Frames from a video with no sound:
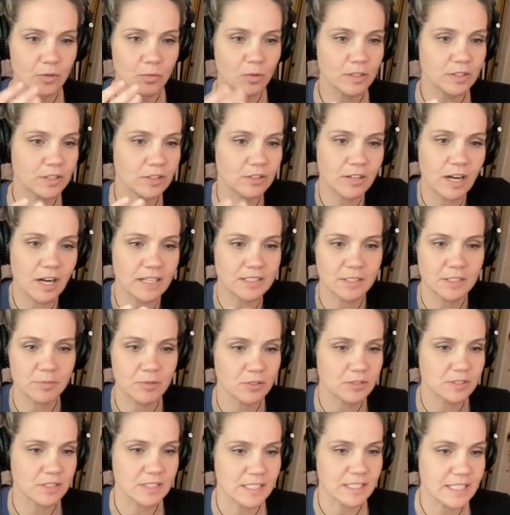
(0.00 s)
what they're not
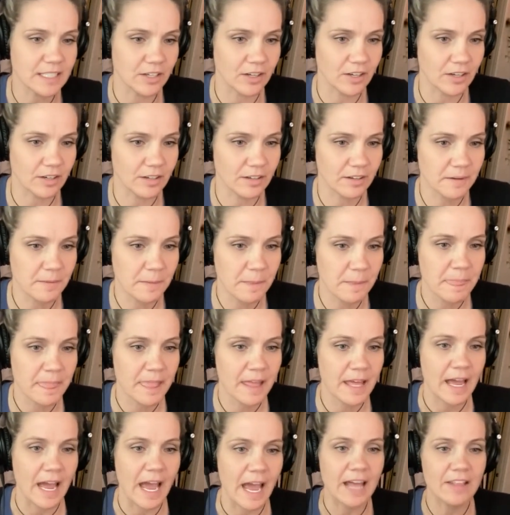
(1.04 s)
supposed to hear
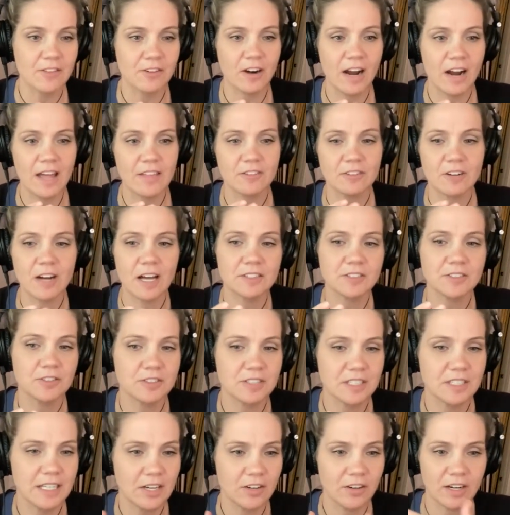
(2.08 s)
and they're either not supposed
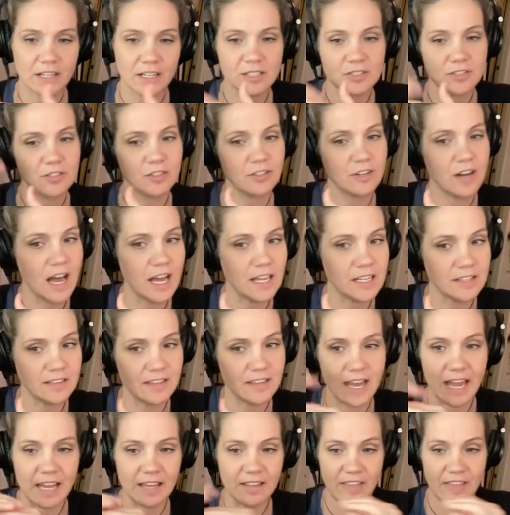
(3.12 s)
to hear it because they're not
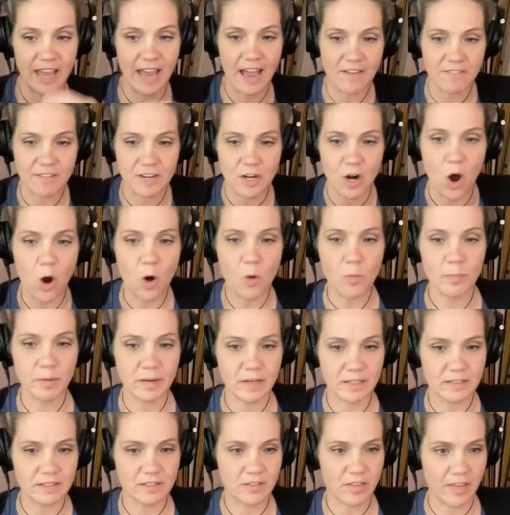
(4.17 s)
they they haven't
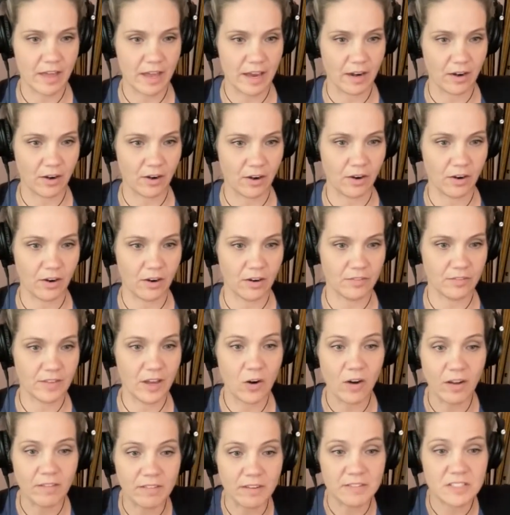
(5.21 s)
opened their they
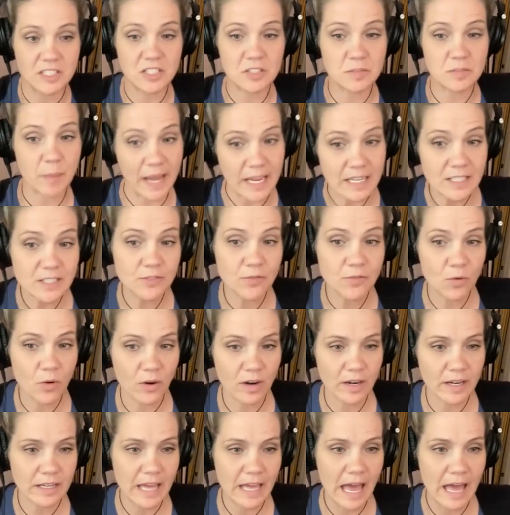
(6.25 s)
don't have enough space for
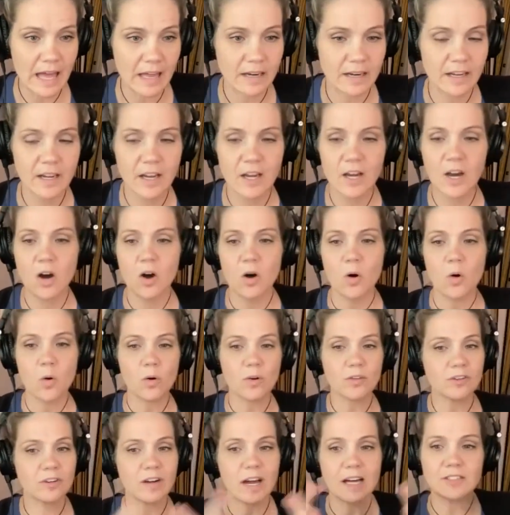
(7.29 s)
it yet
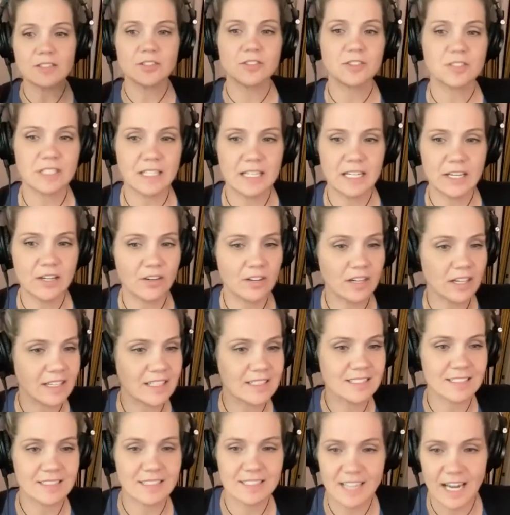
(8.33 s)
or they're not supposed to hear it
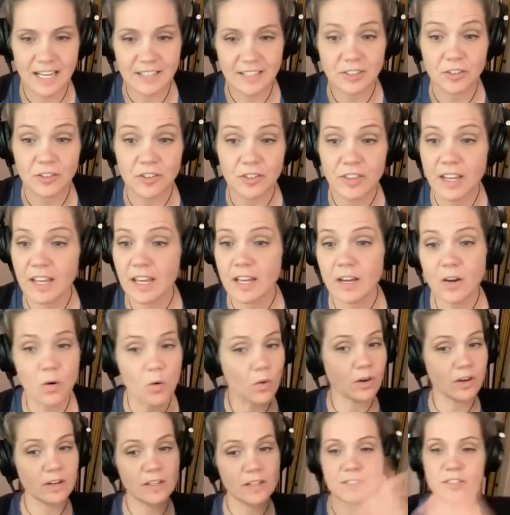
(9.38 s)
because it's not their thing
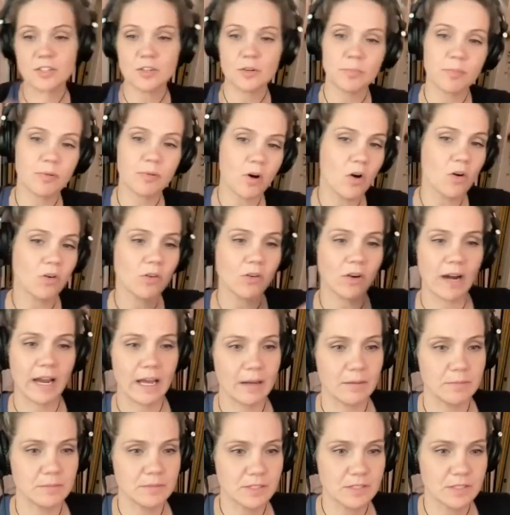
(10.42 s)
or because they're
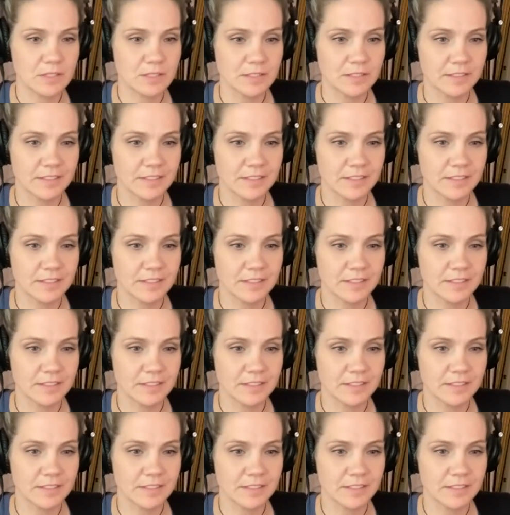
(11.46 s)
programmed